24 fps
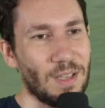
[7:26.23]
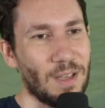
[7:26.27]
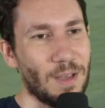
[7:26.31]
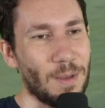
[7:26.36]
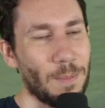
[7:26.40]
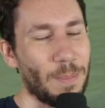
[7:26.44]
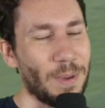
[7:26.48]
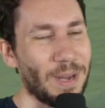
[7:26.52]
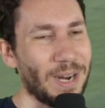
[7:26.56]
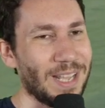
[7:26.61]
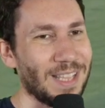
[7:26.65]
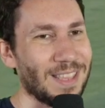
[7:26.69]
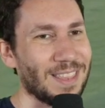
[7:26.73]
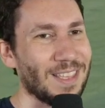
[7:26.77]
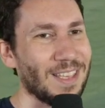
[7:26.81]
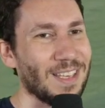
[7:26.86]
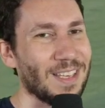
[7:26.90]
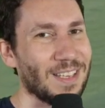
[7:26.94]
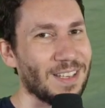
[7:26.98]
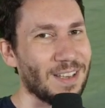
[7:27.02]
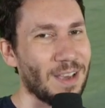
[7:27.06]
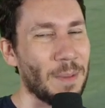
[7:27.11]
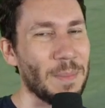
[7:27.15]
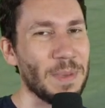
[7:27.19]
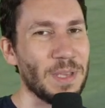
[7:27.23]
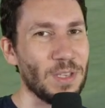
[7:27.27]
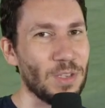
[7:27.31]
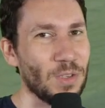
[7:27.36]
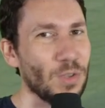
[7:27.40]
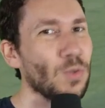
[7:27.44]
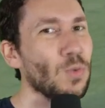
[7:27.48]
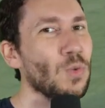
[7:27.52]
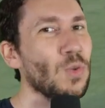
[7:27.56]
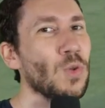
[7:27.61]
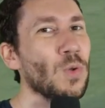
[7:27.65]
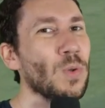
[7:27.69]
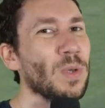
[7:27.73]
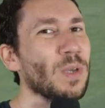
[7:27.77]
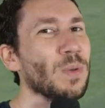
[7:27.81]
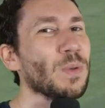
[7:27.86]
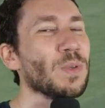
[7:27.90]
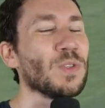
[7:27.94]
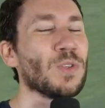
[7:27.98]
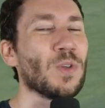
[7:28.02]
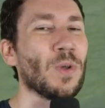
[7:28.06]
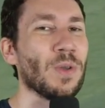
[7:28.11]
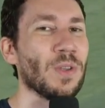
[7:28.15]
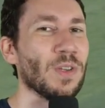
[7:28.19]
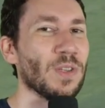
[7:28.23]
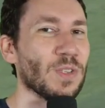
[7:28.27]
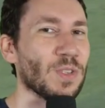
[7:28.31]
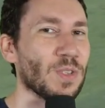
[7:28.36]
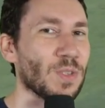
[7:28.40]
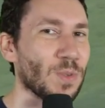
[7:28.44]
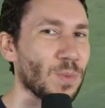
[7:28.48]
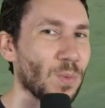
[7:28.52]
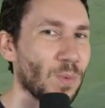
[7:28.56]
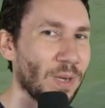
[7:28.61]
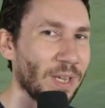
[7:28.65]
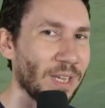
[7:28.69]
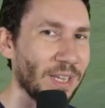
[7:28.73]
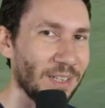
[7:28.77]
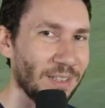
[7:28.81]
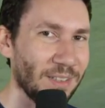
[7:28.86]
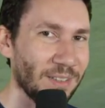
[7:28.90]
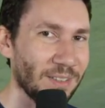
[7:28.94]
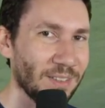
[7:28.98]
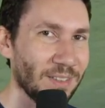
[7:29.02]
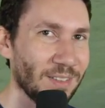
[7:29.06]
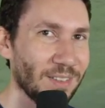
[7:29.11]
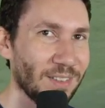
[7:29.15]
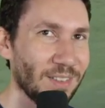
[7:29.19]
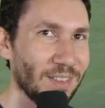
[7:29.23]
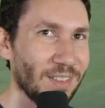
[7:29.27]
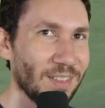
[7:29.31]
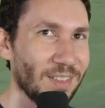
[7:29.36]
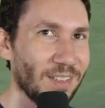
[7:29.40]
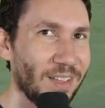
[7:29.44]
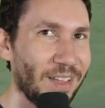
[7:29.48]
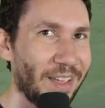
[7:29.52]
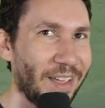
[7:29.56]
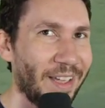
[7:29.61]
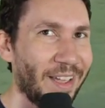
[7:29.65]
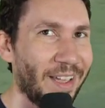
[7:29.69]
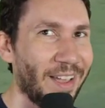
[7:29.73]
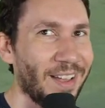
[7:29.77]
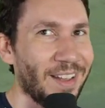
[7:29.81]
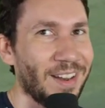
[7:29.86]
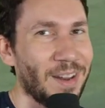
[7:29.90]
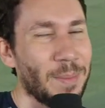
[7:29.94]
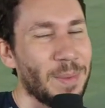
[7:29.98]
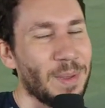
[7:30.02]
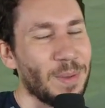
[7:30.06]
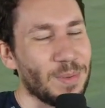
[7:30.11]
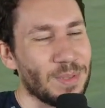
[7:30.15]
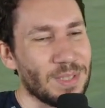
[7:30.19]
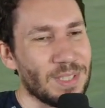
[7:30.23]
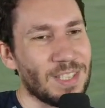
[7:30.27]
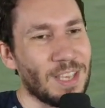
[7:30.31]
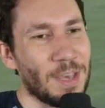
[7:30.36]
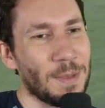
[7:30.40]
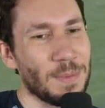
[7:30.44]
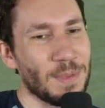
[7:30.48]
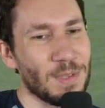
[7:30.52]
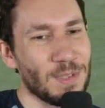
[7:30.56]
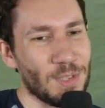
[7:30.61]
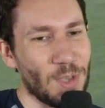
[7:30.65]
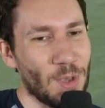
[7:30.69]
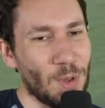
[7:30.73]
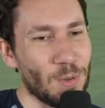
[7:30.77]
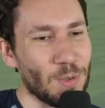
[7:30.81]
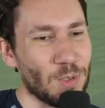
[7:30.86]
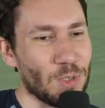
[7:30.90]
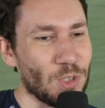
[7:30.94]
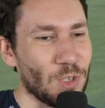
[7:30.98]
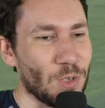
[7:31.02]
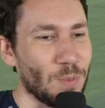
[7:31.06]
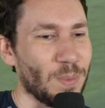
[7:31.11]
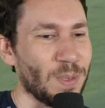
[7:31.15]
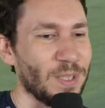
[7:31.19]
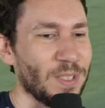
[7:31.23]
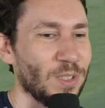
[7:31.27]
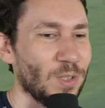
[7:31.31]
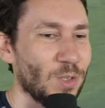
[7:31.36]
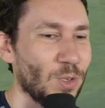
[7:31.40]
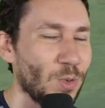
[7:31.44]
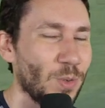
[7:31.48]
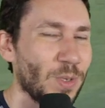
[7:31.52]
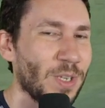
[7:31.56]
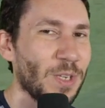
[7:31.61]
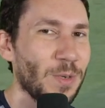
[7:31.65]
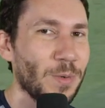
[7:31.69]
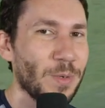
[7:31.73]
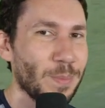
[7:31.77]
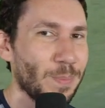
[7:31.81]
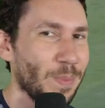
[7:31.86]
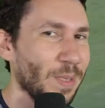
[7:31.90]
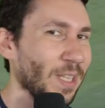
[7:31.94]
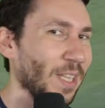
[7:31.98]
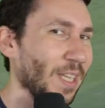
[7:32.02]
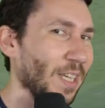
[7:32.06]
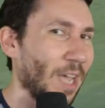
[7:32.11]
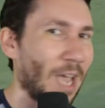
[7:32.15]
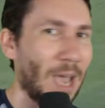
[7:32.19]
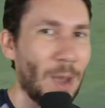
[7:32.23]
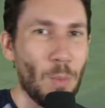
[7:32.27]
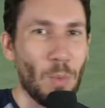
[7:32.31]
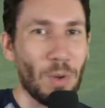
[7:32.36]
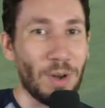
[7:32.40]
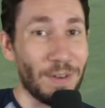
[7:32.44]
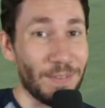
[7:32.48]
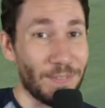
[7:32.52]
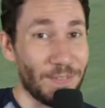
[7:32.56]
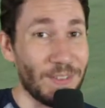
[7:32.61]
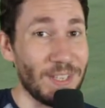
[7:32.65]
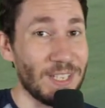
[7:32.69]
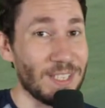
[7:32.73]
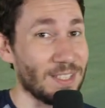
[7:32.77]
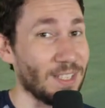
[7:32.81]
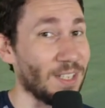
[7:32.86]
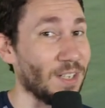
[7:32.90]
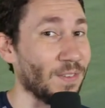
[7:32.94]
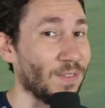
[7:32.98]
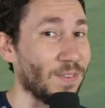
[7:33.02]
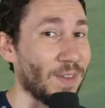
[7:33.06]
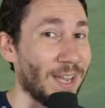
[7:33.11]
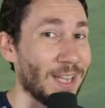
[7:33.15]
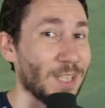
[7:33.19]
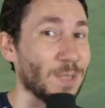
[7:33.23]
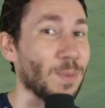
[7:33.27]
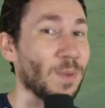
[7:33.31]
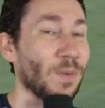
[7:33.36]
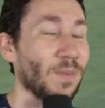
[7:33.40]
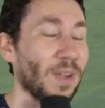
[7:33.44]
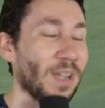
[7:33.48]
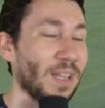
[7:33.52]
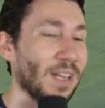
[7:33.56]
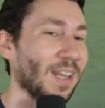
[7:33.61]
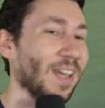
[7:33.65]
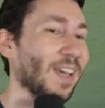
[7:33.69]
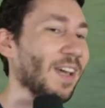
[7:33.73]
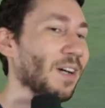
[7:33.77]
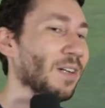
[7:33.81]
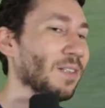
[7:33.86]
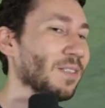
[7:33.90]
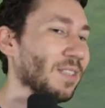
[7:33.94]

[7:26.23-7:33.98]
But I think, I mean, you knew he was going to swing. And, I mean, it was the top of the zone, sure, but you knew he would be like, I want to feast on the fastball right now.